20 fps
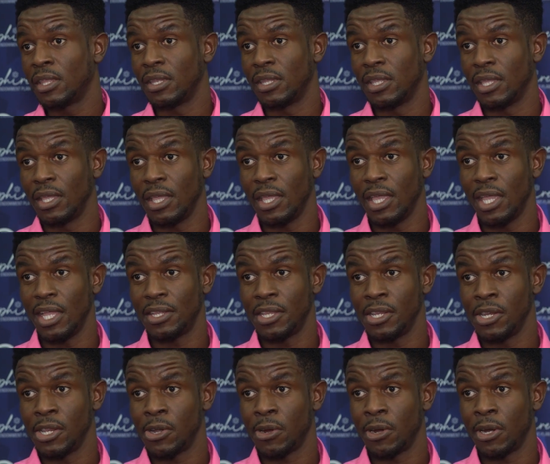The
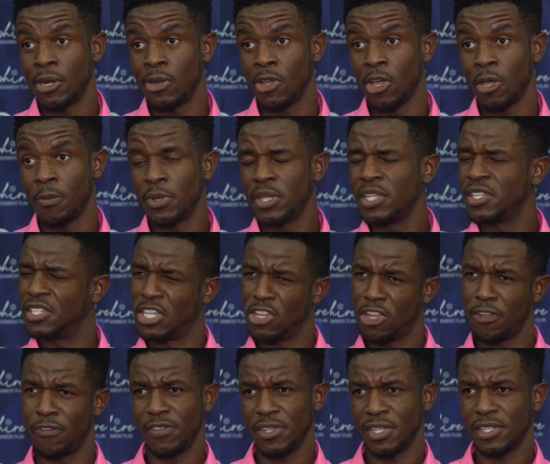18-year endowment is the
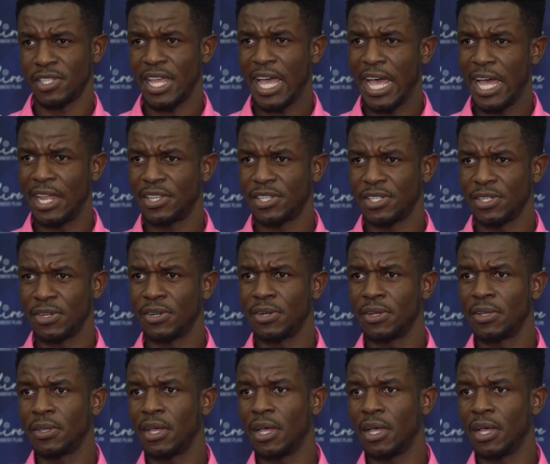obvious answer.